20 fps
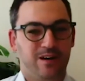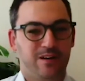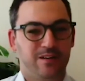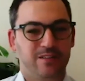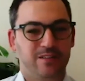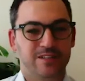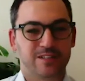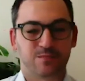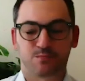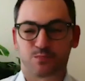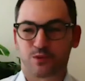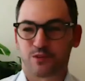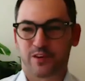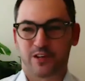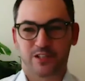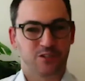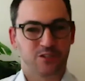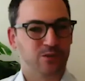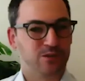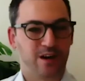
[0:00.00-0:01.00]
this
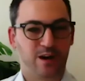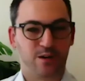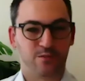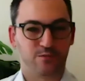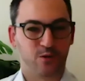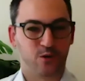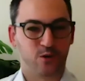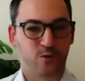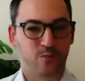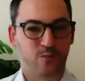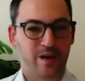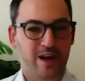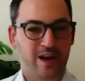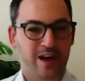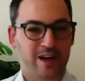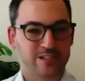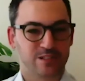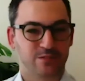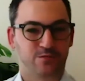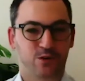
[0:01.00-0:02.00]
professional art form
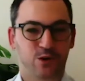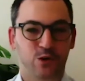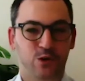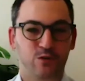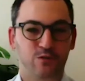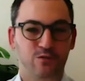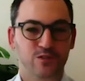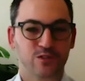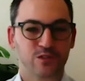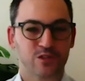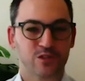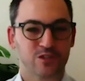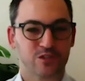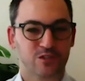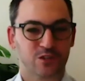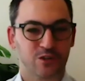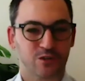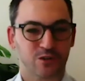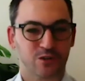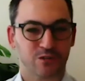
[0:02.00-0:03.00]
has evolved to
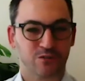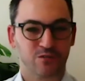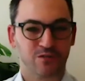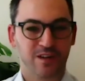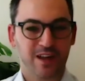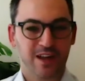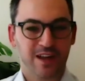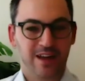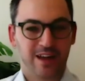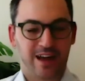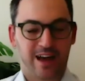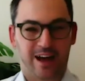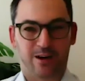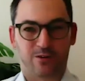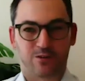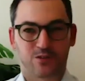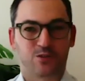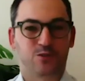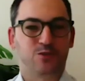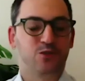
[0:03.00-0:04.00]
serve our
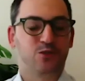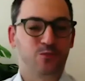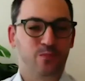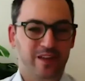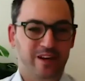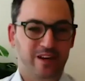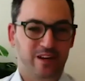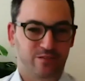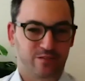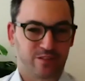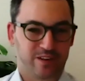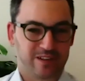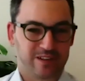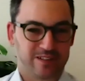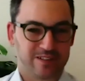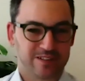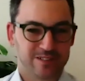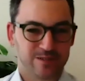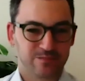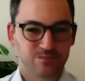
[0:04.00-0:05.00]
social media
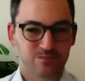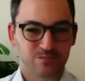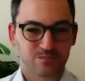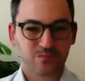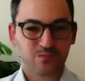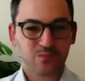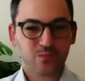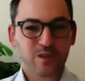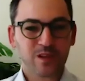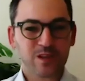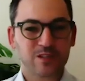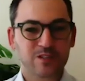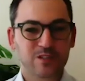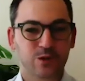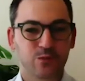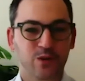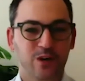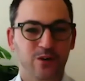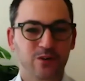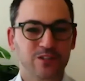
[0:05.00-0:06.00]
feeds. So
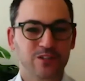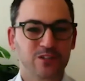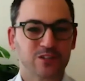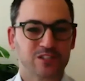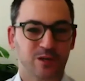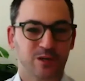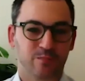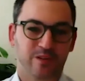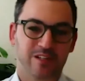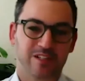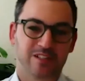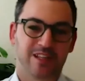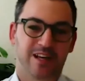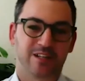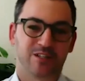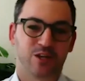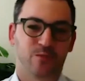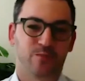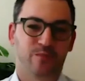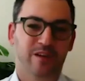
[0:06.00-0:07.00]
we're going to jump into that
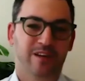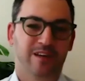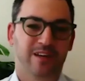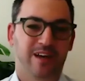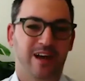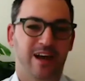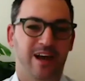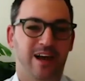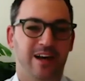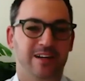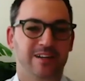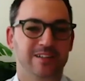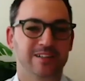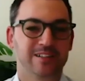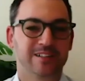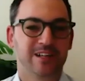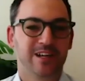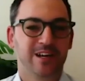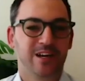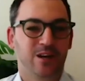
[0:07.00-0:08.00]
topic and
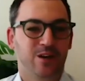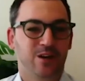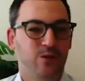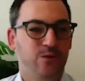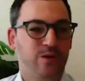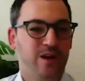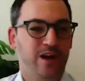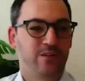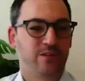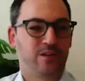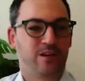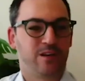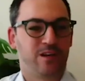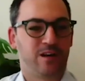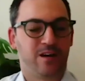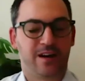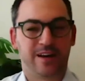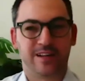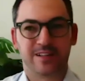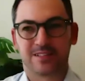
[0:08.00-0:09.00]
learn how the
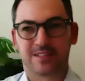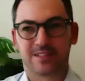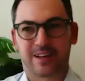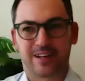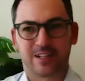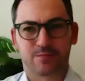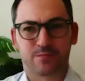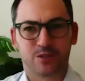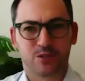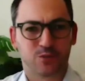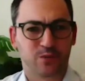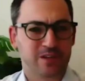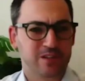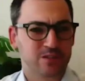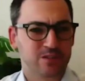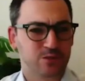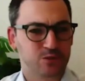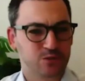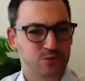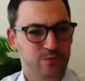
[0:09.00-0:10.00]
lines, I guess, between
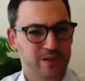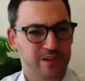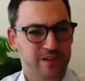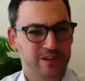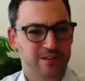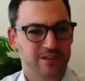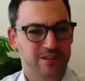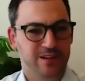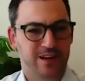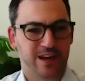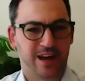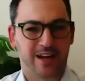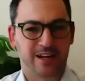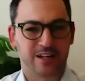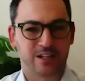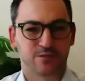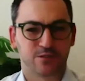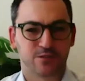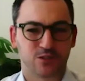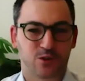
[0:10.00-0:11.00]
social media
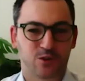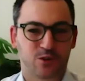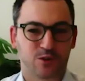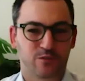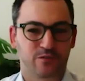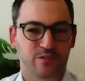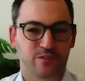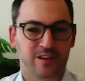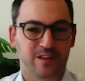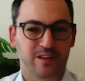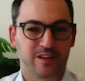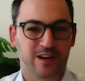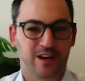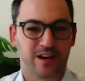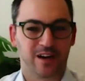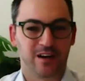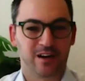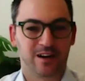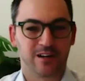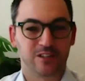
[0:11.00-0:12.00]
and photography
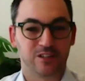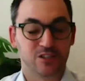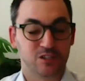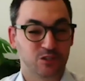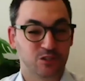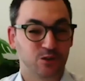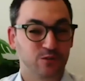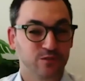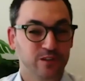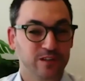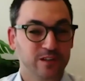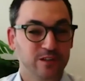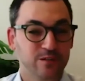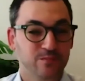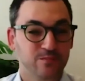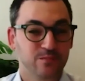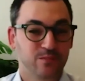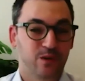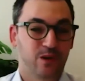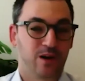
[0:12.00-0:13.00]
are dissolving,
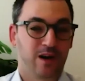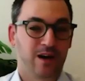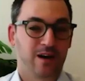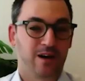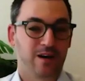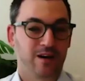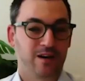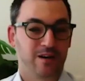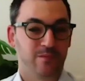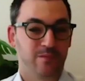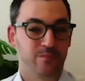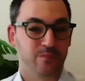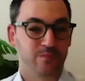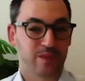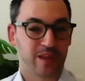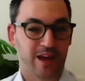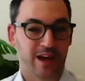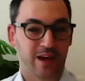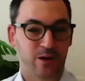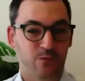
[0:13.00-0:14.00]

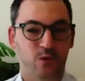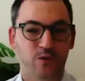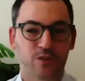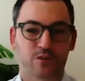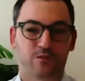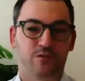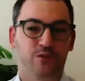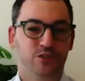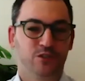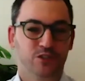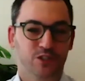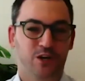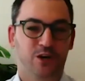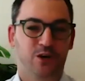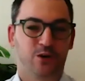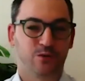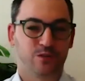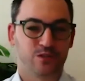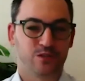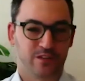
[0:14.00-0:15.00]
and what the future
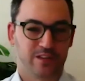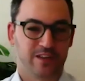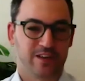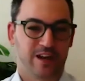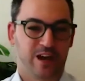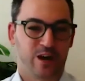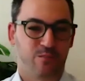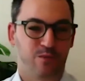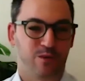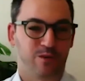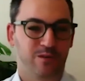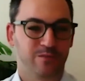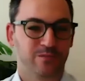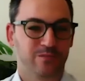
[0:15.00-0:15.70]
holds for the camera.